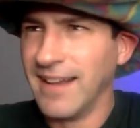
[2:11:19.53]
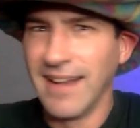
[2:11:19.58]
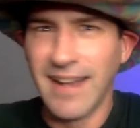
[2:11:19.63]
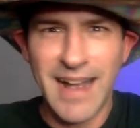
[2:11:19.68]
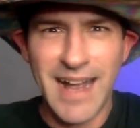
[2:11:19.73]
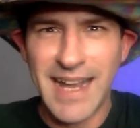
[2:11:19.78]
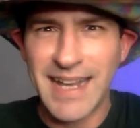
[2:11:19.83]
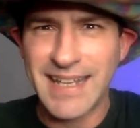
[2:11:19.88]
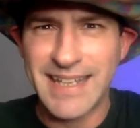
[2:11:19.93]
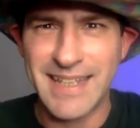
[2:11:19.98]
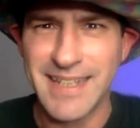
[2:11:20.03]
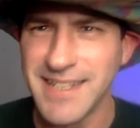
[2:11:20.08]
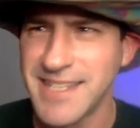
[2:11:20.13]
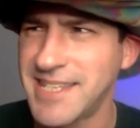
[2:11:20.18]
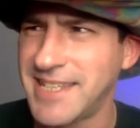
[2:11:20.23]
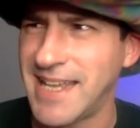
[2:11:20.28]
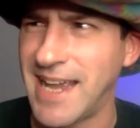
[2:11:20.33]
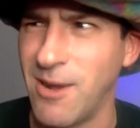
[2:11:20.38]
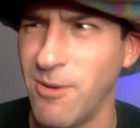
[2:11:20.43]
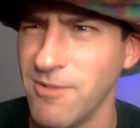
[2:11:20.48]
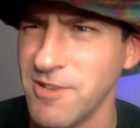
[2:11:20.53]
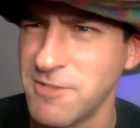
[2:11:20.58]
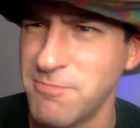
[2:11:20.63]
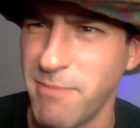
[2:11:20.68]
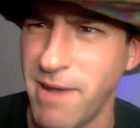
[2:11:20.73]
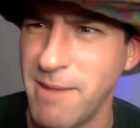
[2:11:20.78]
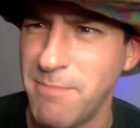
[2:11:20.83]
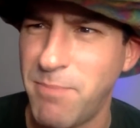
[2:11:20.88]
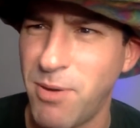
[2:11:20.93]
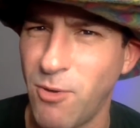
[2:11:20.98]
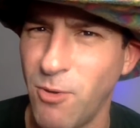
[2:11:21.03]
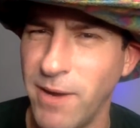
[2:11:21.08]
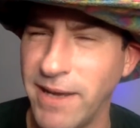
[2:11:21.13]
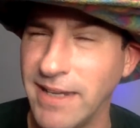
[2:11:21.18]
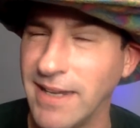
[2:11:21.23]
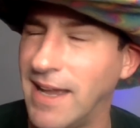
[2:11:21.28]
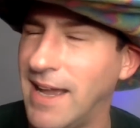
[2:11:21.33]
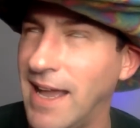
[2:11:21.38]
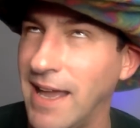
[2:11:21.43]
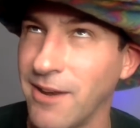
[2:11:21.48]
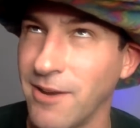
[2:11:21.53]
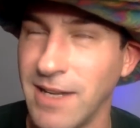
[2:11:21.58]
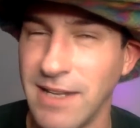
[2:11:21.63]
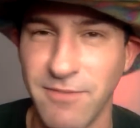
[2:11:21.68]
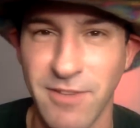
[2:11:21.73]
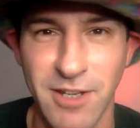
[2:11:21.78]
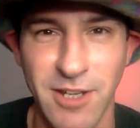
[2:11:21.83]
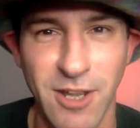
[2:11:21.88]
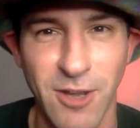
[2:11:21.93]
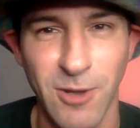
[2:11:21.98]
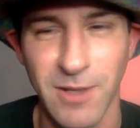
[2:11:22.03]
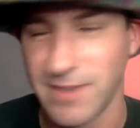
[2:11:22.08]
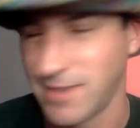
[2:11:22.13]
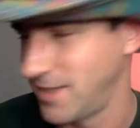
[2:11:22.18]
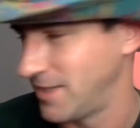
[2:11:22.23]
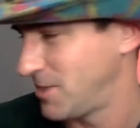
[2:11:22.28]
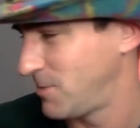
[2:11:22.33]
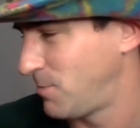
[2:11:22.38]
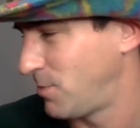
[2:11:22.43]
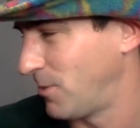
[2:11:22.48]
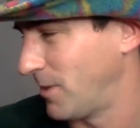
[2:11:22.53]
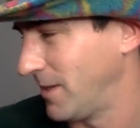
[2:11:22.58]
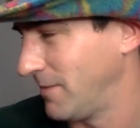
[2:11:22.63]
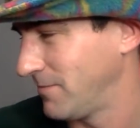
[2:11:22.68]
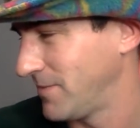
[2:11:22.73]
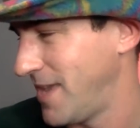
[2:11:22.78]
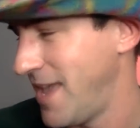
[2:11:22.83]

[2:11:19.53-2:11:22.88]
I guess that was my point. I don't even know at this point.